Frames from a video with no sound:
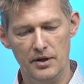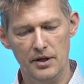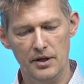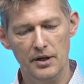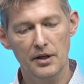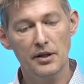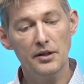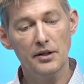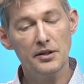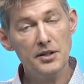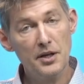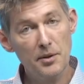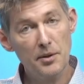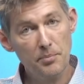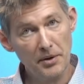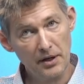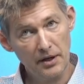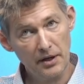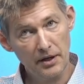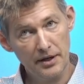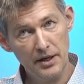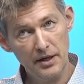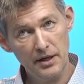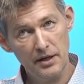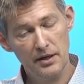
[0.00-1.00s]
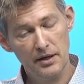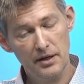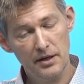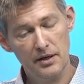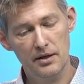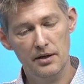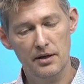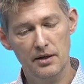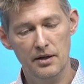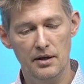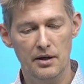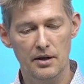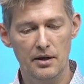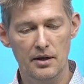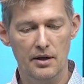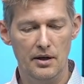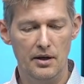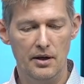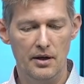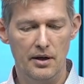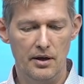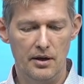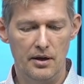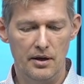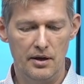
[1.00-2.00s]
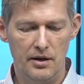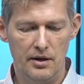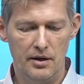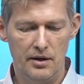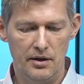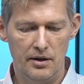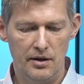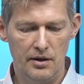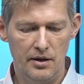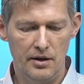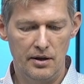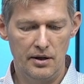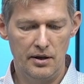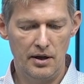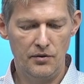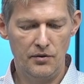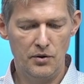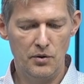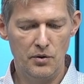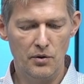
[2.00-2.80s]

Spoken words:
Typically, if